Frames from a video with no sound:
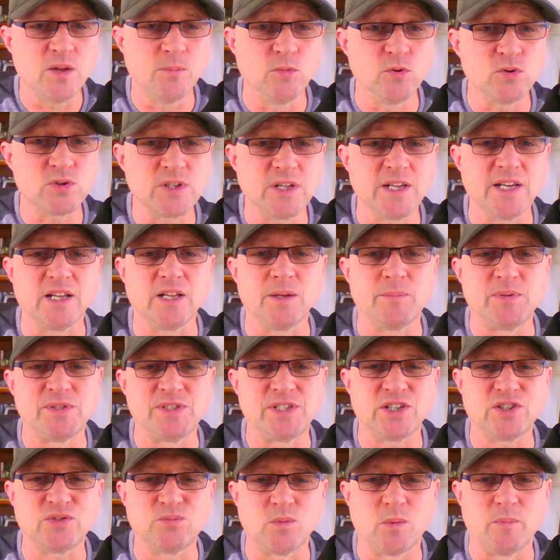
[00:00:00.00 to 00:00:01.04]
The most likely
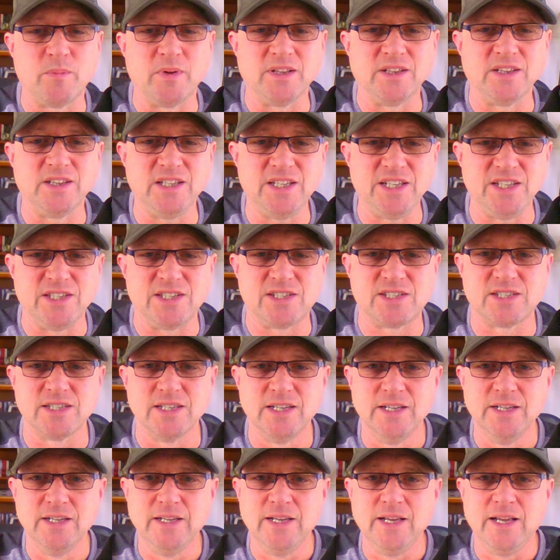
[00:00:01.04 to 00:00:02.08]
position will be Leeds.
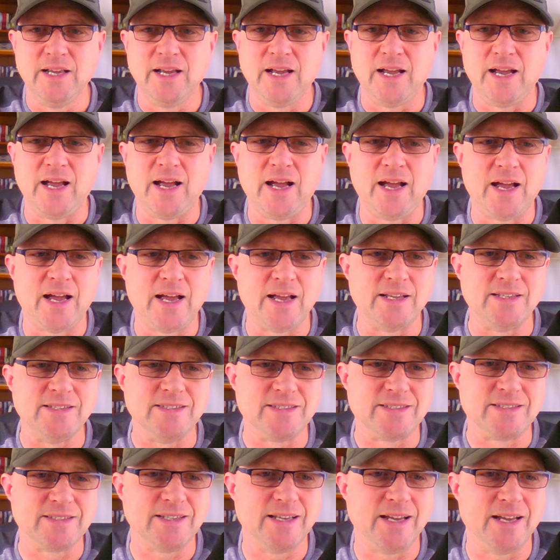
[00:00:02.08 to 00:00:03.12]

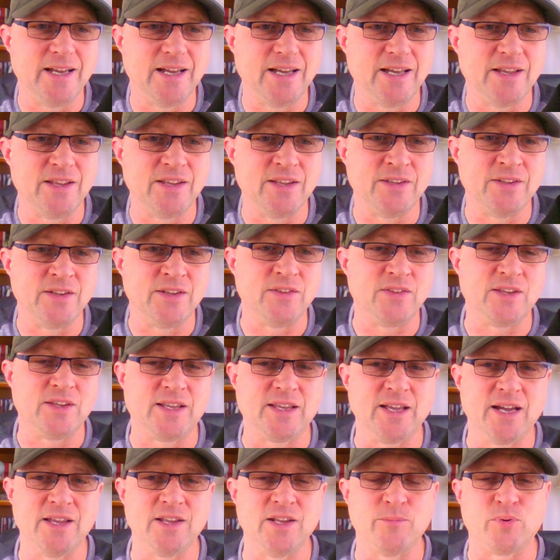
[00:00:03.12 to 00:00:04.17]
And the
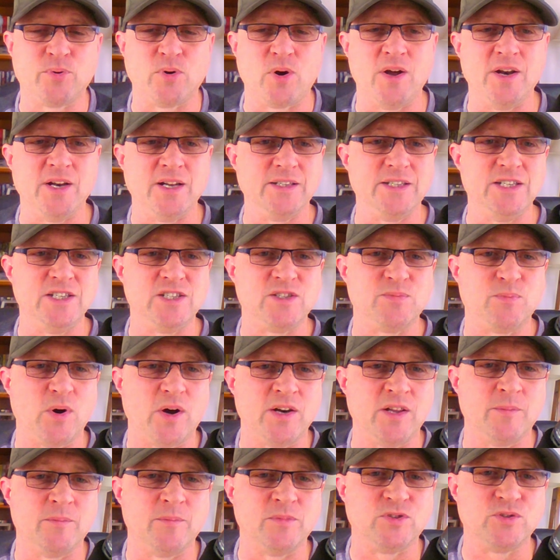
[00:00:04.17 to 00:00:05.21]
guy that brought in Leeds
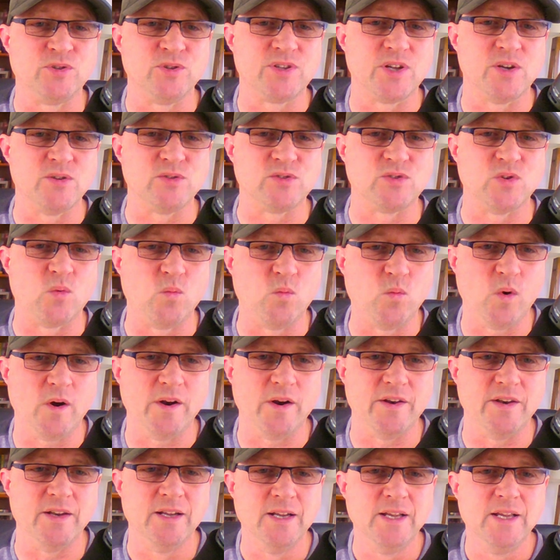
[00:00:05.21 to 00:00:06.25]
brought in them in
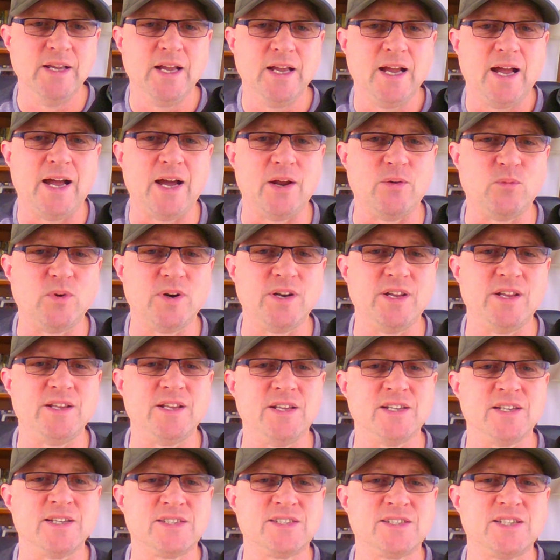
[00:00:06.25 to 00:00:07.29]
2001. And one of
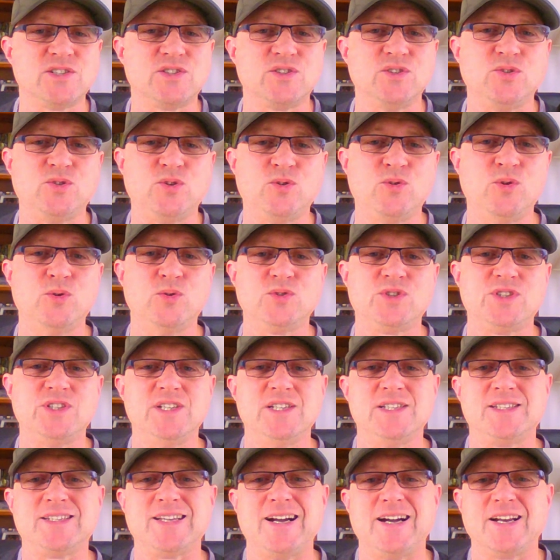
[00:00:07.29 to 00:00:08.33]
the assistant
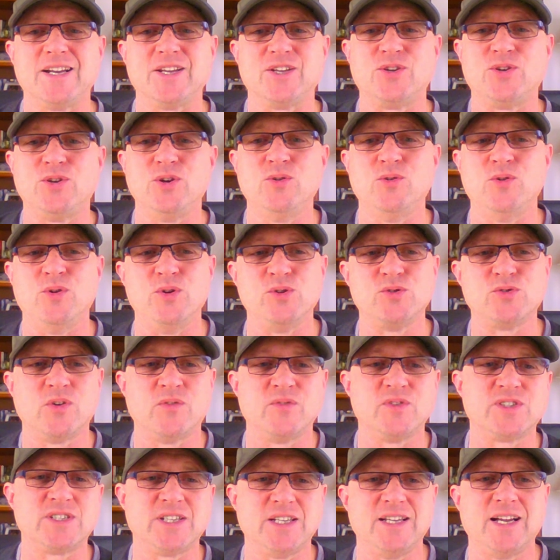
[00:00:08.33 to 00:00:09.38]
coaches, Harry Kuehl, who's
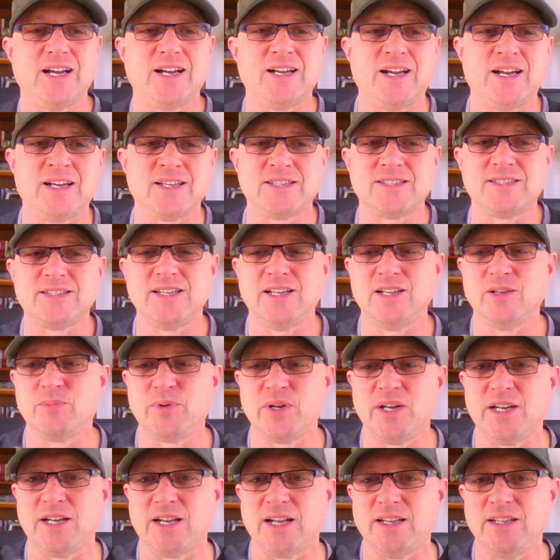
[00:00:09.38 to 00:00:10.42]
obviously a
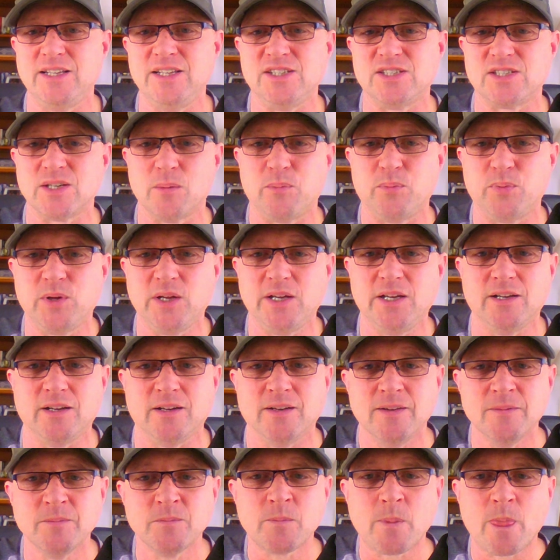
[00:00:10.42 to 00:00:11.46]
celebrated Leeds
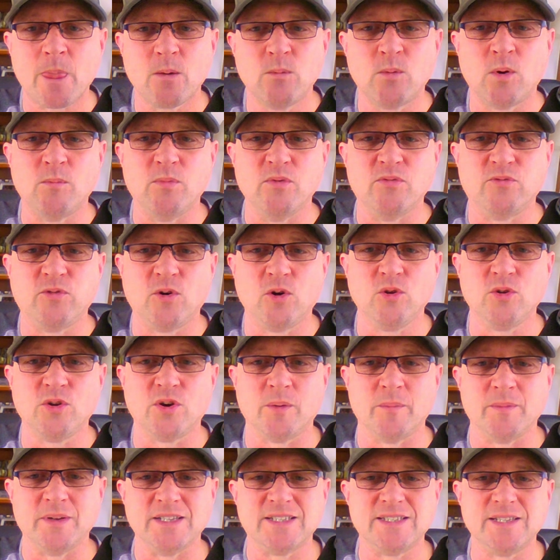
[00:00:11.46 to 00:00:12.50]
player, will be following
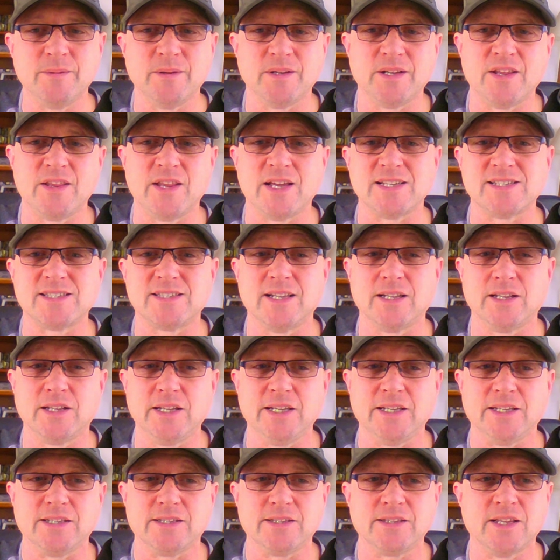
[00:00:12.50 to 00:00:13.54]
them. And seemingly that's the
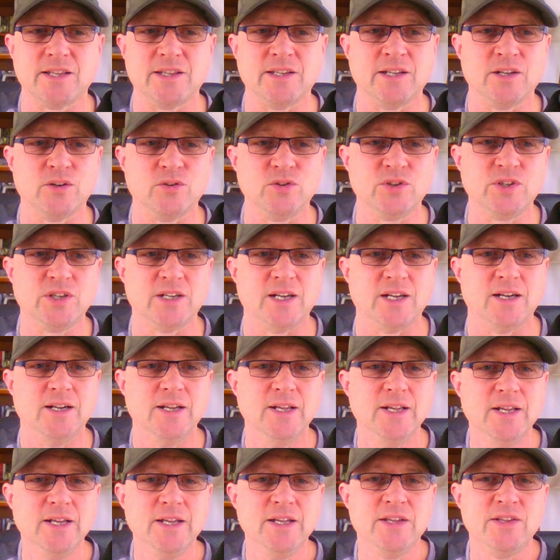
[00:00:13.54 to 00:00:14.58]
link that they're looking at.
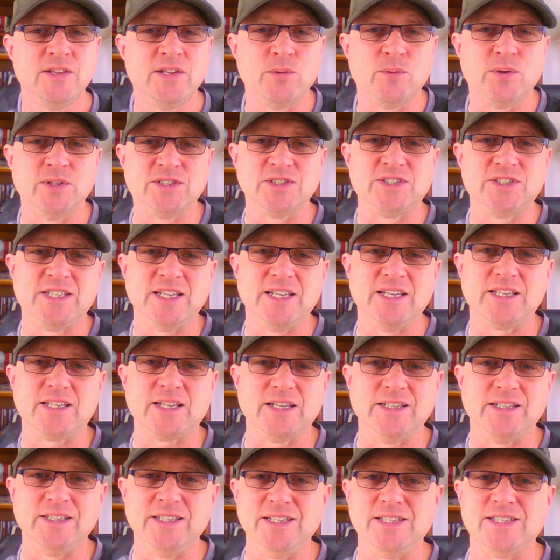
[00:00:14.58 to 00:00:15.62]
They want to take
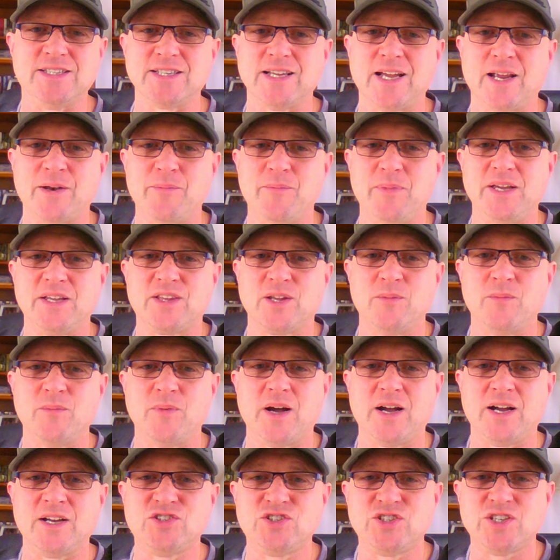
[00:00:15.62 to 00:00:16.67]
Leeds and make them
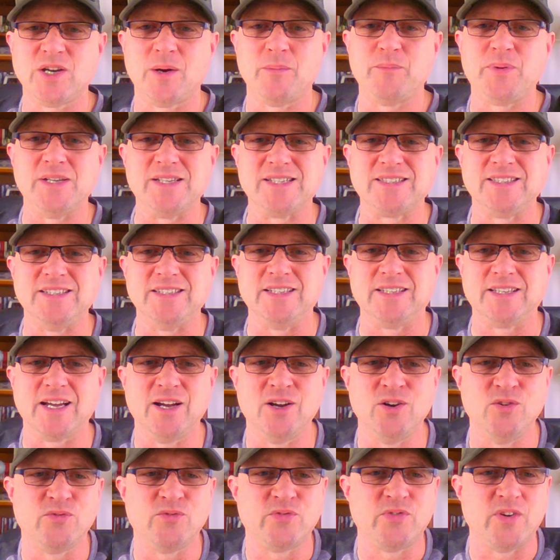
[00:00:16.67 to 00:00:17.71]
a Champions League
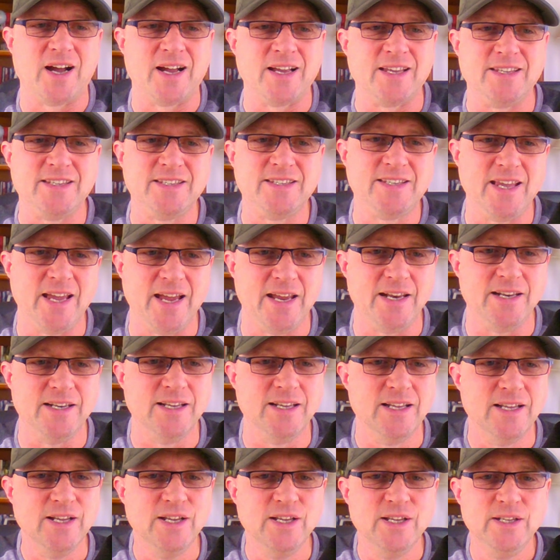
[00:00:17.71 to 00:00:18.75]
outfit
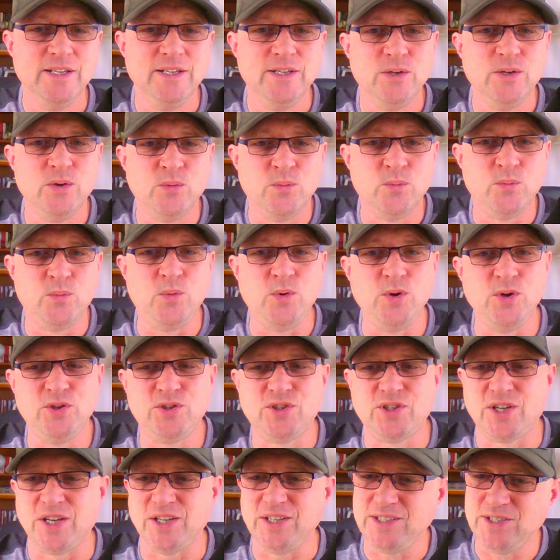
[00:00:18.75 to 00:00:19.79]
again.
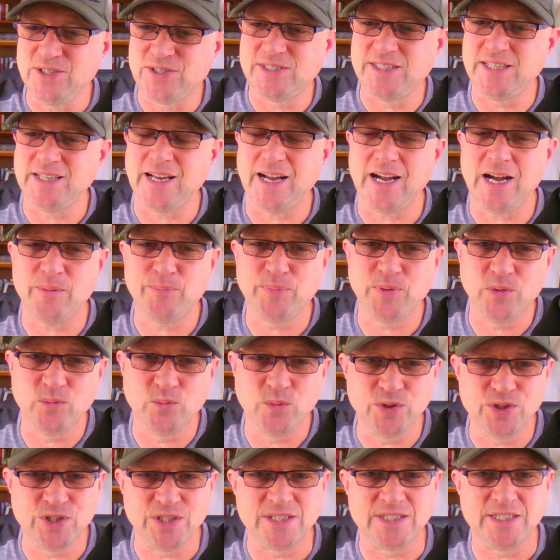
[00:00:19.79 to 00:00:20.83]
Can you see it happening?
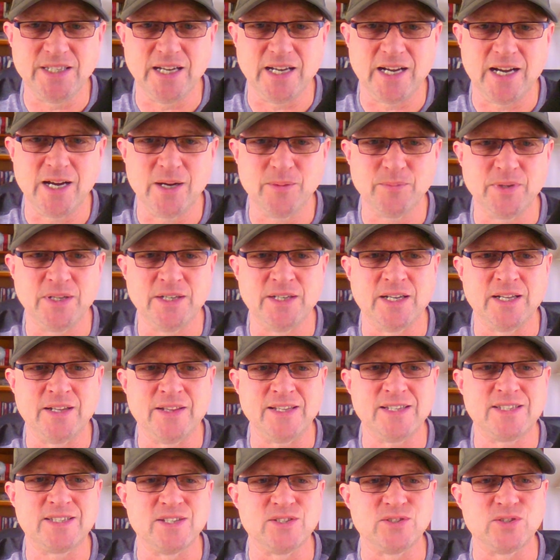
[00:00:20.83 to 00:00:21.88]
Would you see it happening?
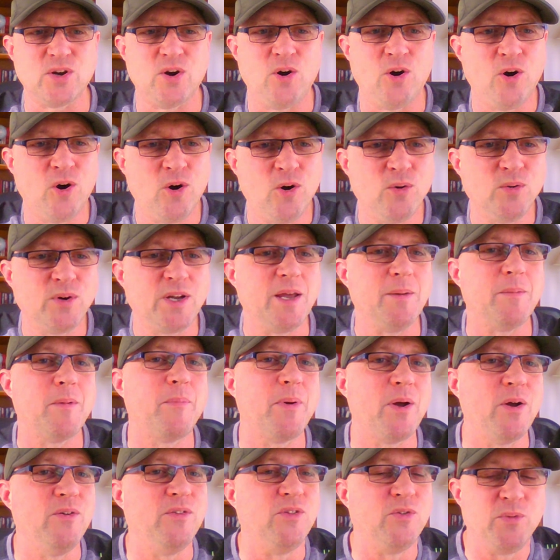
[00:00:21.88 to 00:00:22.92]
This is all came
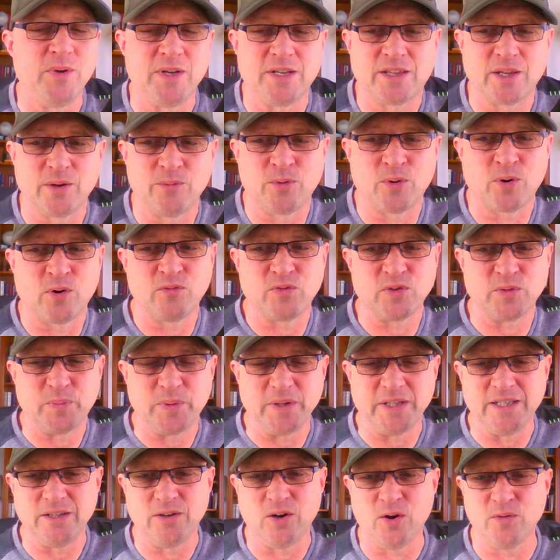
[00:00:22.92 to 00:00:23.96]
about the week that we're
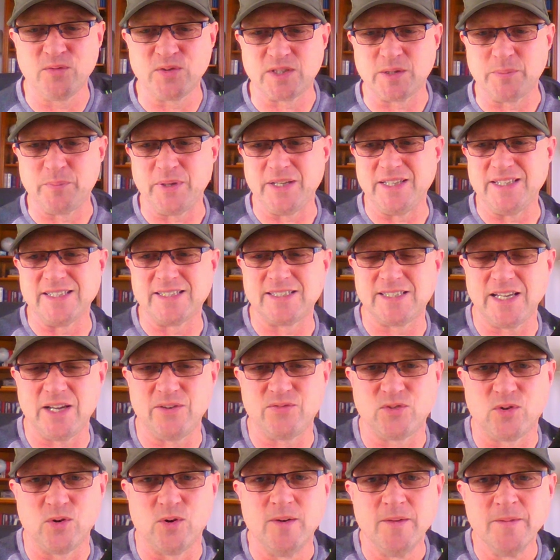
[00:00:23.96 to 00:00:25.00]
obviously playing the
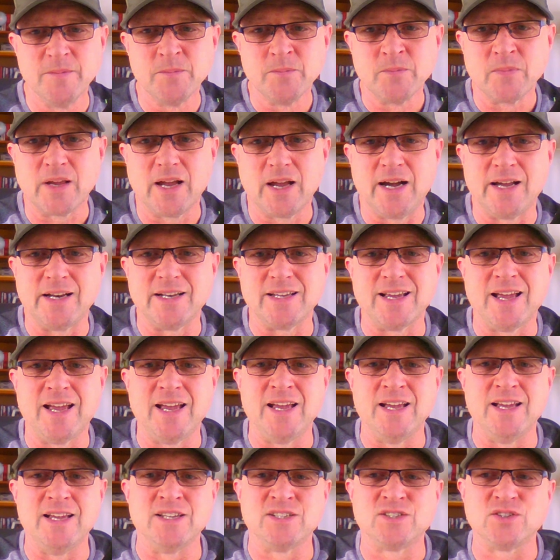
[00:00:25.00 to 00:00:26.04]
Safeco, and it
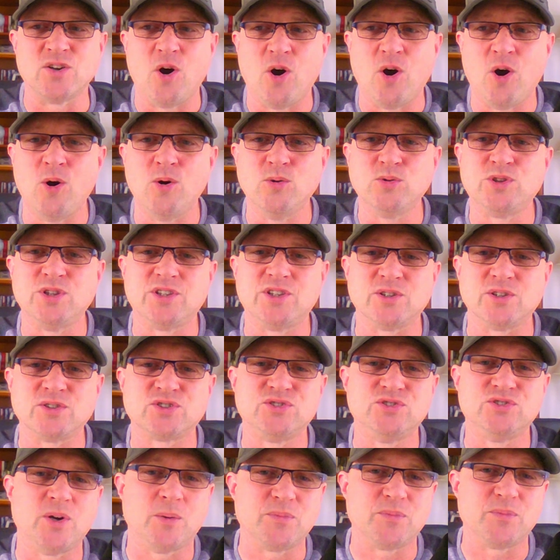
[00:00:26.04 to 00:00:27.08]
is all to
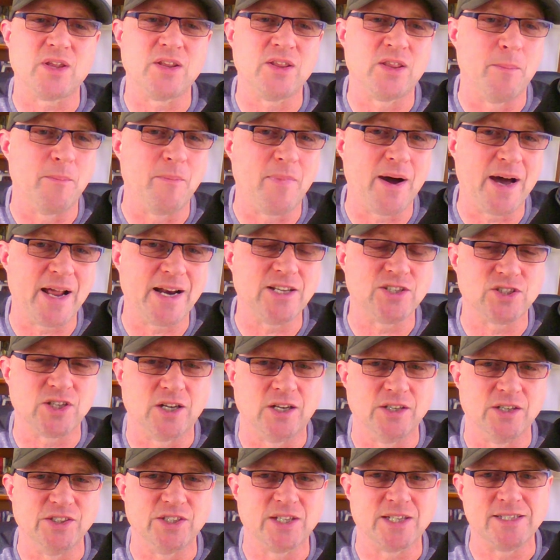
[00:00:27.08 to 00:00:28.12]
disrupt the
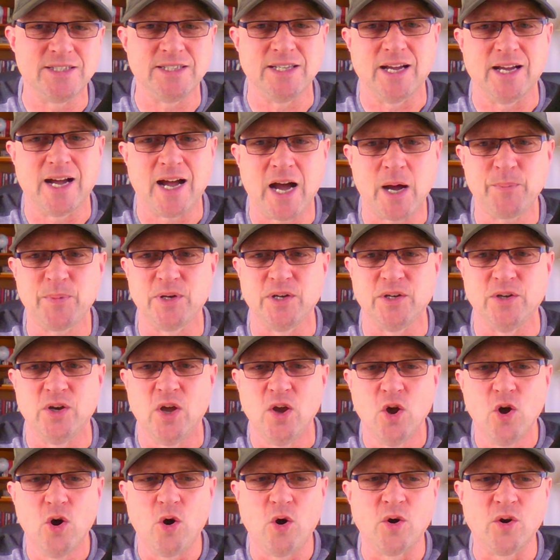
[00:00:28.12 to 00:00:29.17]
manager. You can see it happening
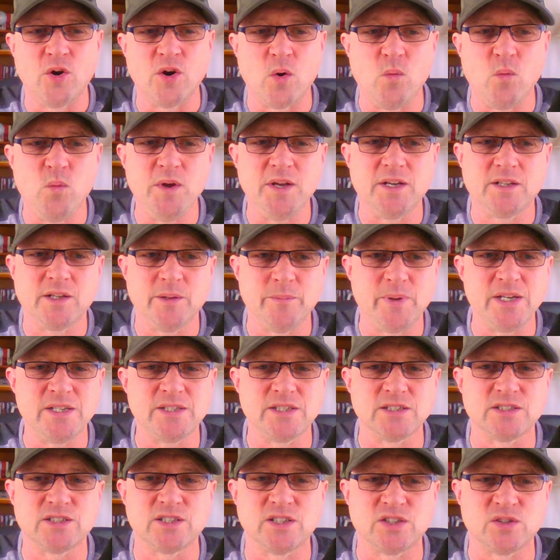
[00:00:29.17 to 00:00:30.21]
on a weekly basis.